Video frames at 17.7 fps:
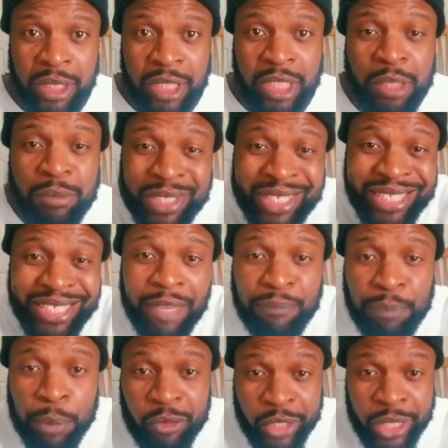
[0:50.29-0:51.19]
to be
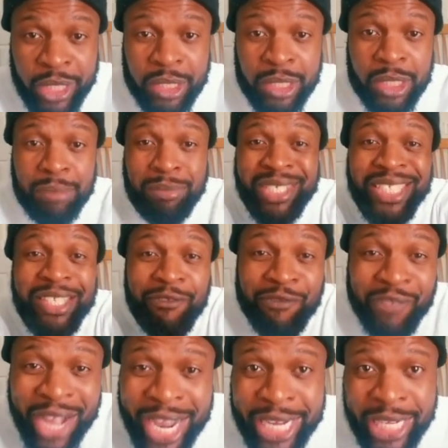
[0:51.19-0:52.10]
separated, to be
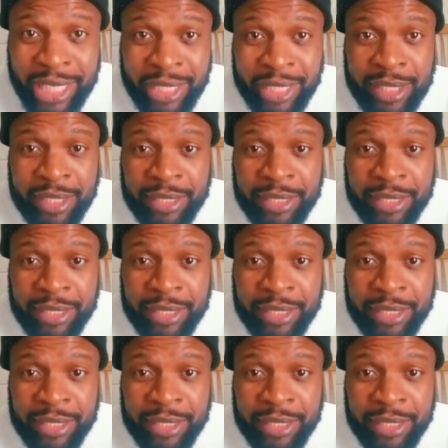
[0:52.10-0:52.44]
divided.